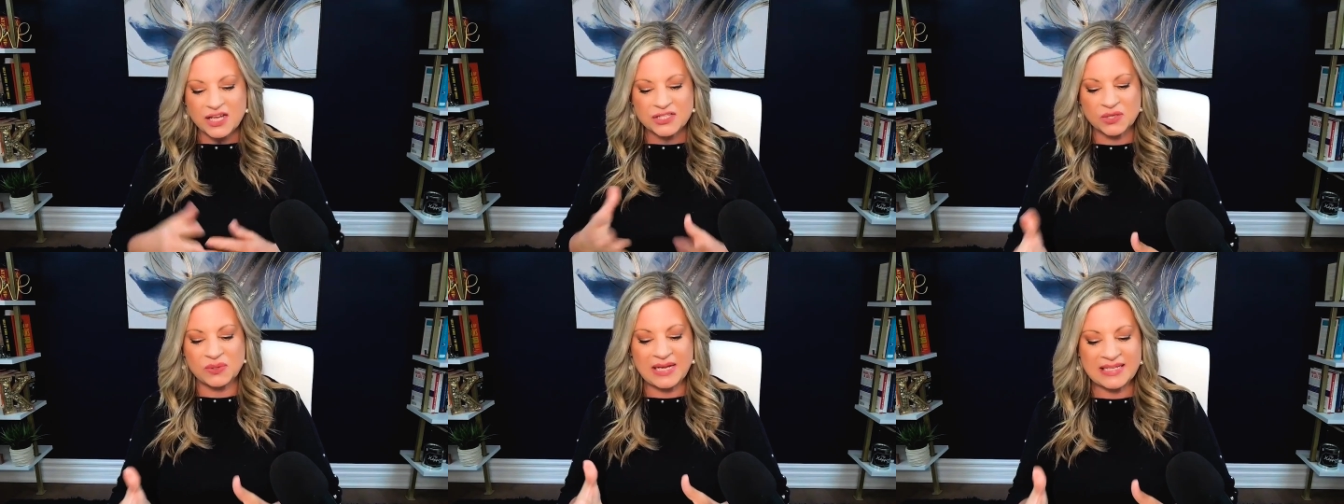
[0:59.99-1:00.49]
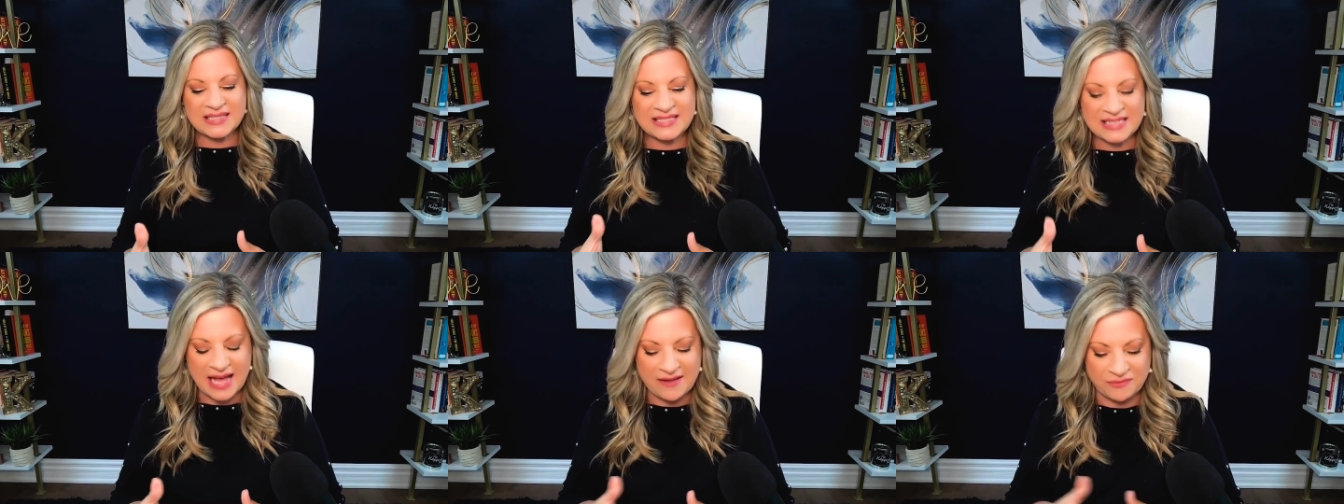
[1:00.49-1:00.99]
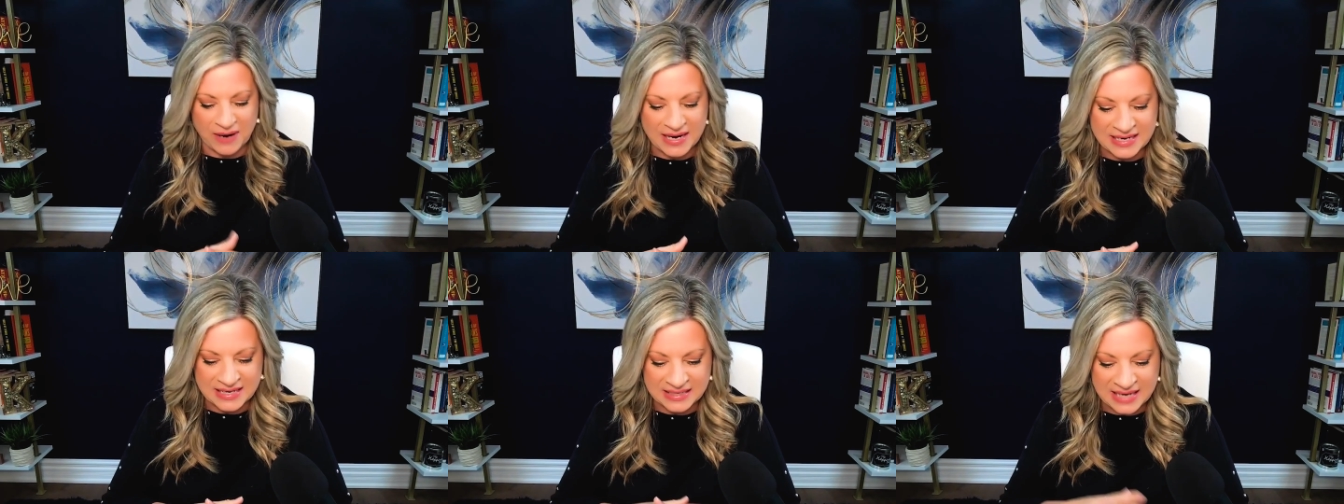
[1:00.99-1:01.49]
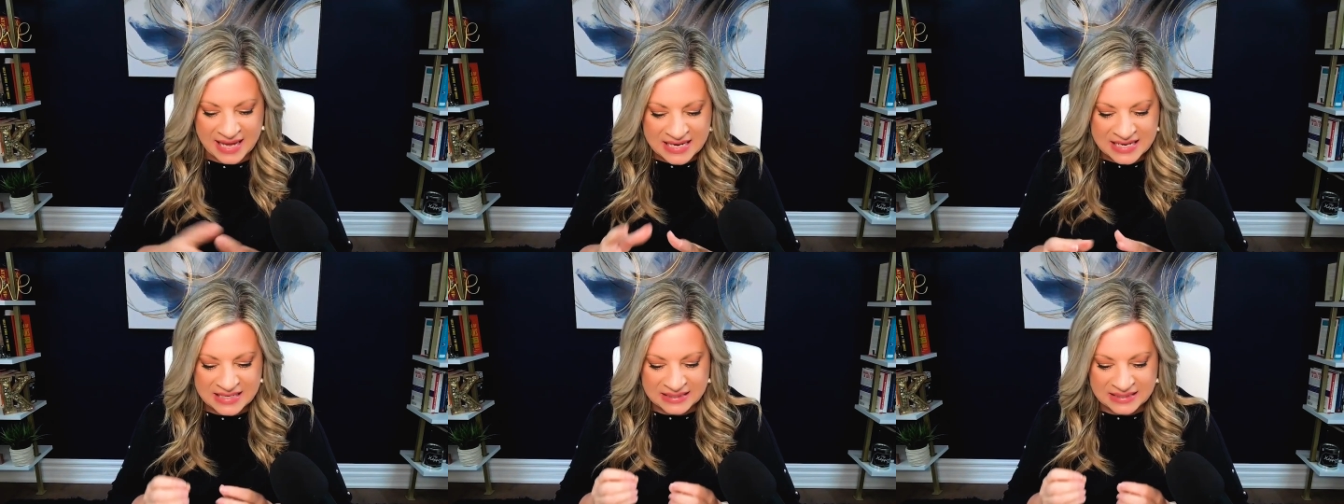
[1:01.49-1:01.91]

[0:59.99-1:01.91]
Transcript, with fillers: So let's dive right in. Let,